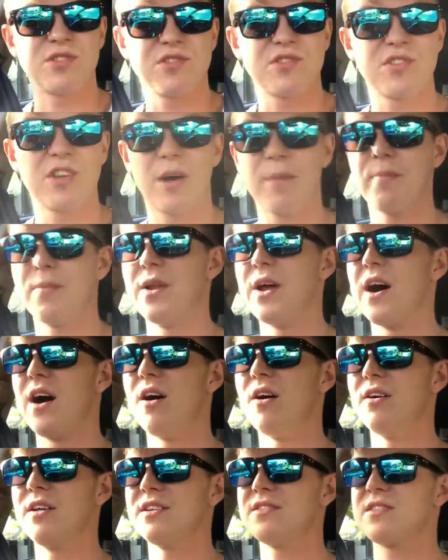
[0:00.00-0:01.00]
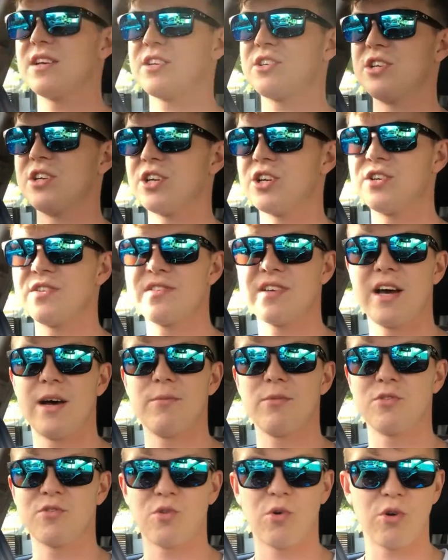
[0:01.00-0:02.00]
a stop now, it's actually a good
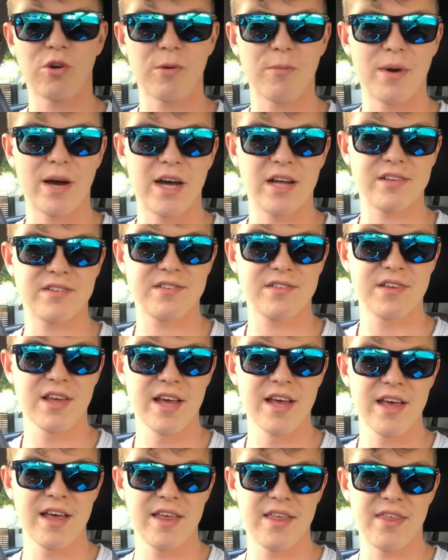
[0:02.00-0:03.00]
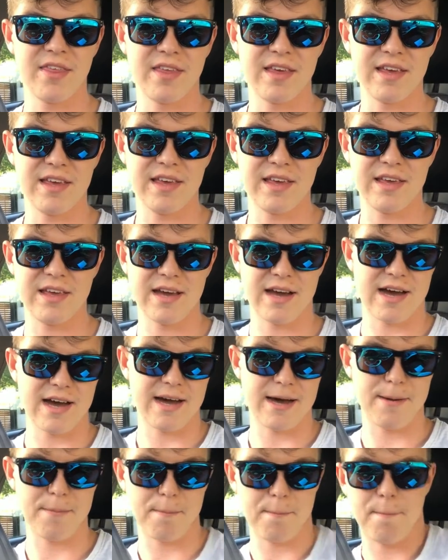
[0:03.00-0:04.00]
time to talk about the
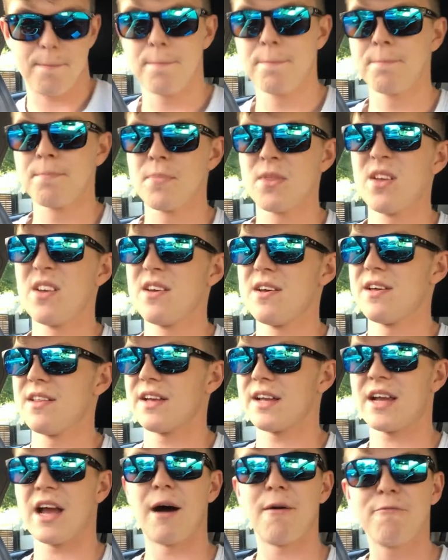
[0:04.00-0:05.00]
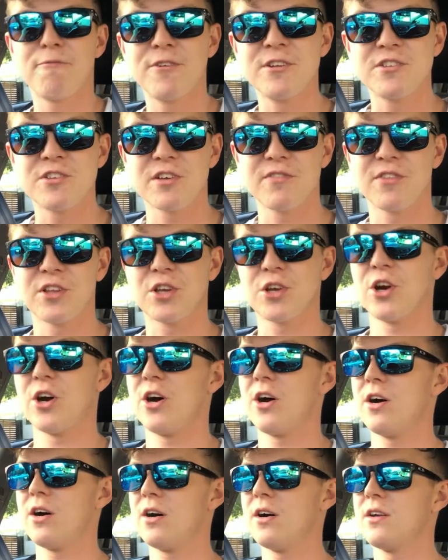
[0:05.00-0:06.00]
comforts of the
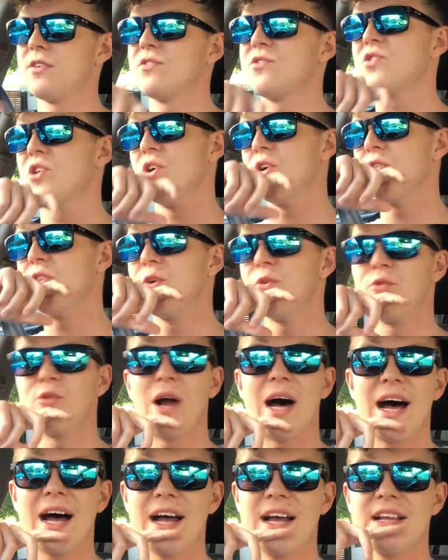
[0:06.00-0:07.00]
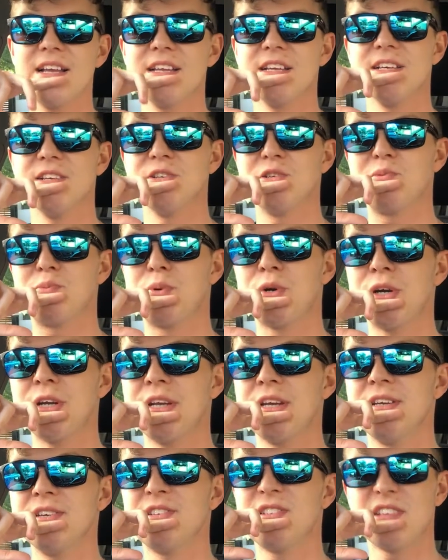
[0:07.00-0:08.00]
car. So the ride is
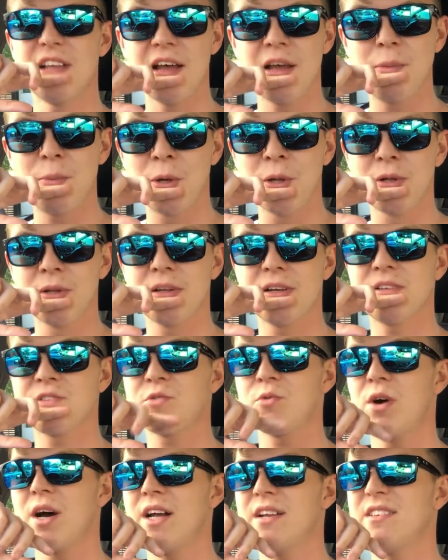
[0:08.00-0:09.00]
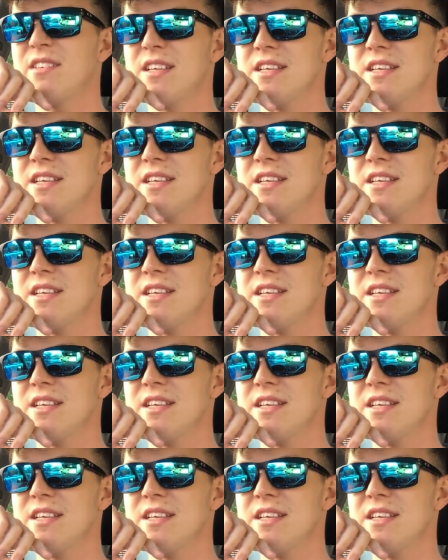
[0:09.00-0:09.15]
pretty stable, it's quite